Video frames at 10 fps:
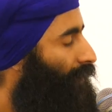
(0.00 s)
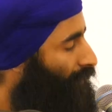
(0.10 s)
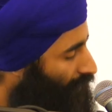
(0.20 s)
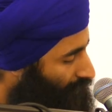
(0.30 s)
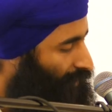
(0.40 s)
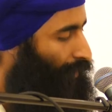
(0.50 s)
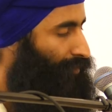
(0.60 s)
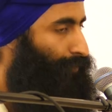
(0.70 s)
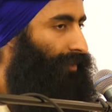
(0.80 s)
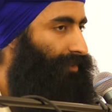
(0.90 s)
Let the cup
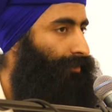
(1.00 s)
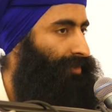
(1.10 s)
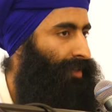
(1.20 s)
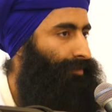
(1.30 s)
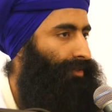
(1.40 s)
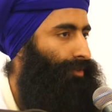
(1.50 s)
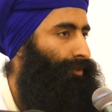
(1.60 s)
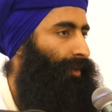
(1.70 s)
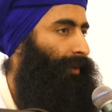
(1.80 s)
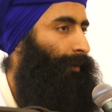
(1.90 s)
spill. Sometimes, you
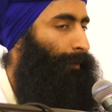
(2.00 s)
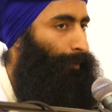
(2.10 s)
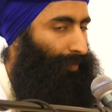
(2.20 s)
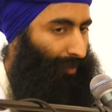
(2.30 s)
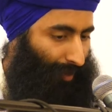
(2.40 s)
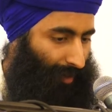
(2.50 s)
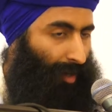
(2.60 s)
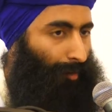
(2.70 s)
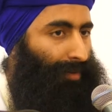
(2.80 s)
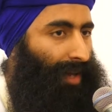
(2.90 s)
know, the
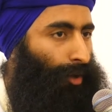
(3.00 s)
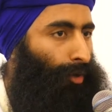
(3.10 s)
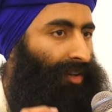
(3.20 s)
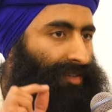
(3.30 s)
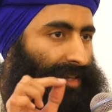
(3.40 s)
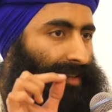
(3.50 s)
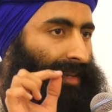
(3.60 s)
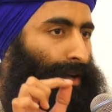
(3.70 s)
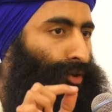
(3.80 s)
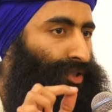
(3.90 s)
cup cannot contain
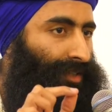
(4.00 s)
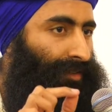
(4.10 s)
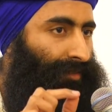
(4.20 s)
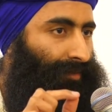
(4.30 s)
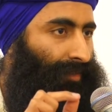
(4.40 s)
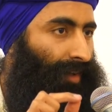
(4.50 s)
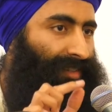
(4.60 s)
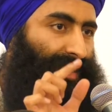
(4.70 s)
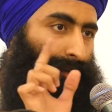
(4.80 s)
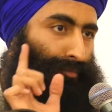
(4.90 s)
the ocean
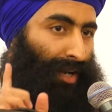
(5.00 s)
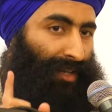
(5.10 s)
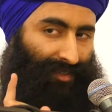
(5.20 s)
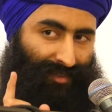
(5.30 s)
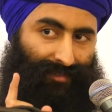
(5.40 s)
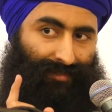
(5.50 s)
until it breaks.